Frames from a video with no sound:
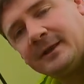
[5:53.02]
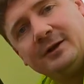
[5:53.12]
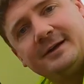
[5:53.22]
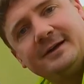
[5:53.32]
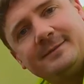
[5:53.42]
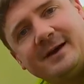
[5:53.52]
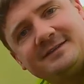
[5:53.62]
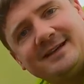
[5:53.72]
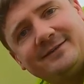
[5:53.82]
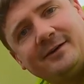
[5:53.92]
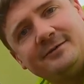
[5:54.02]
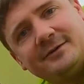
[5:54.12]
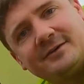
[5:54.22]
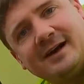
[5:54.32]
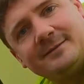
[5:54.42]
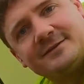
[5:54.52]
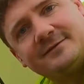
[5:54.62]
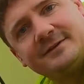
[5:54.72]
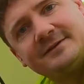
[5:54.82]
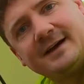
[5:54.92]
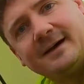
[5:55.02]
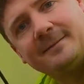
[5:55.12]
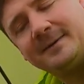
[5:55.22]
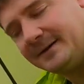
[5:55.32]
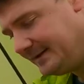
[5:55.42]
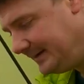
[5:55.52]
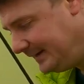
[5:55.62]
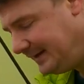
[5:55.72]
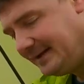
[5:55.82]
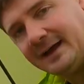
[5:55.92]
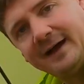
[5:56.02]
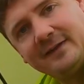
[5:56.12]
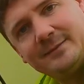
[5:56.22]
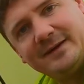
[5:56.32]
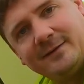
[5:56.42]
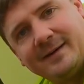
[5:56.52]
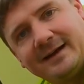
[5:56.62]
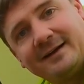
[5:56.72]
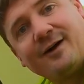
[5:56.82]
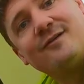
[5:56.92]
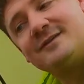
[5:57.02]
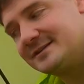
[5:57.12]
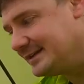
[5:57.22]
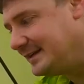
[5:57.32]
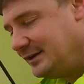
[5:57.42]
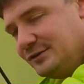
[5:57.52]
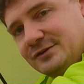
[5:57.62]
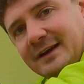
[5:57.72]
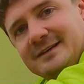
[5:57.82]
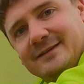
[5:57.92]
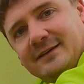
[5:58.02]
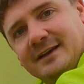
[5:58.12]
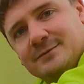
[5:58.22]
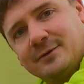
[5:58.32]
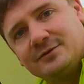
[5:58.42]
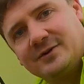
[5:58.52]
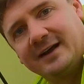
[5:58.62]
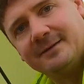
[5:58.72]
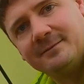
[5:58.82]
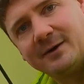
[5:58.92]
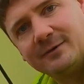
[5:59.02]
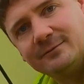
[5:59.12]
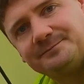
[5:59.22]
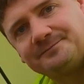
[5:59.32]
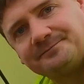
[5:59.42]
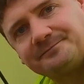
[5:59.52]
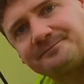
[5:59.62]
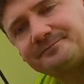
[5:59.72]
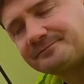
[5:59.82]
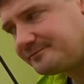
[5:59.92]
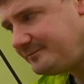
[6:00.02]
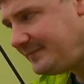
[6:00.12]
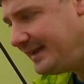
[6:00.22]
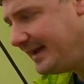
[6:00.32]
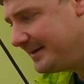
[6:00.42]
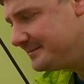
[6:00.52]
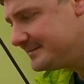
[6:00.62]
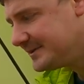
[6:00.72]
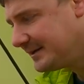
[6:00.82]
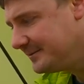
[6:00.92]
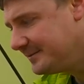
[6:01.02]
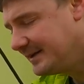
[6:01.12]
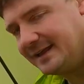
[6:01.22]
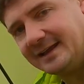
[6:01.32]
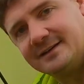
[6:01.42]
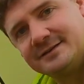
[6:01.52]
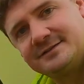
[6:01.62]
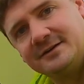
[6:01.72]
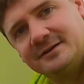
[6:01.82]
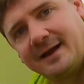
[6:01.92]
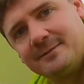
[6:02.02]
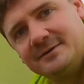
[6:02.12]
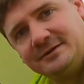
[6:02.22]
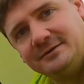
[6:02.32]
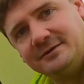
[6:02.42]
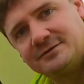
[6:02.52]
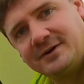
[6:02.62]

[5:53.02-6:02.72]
you're looking at about 700 grams for the tarp and the bivvy bag. Obviously, you do need to have at least 1 trekking pole. So it does suit campers who use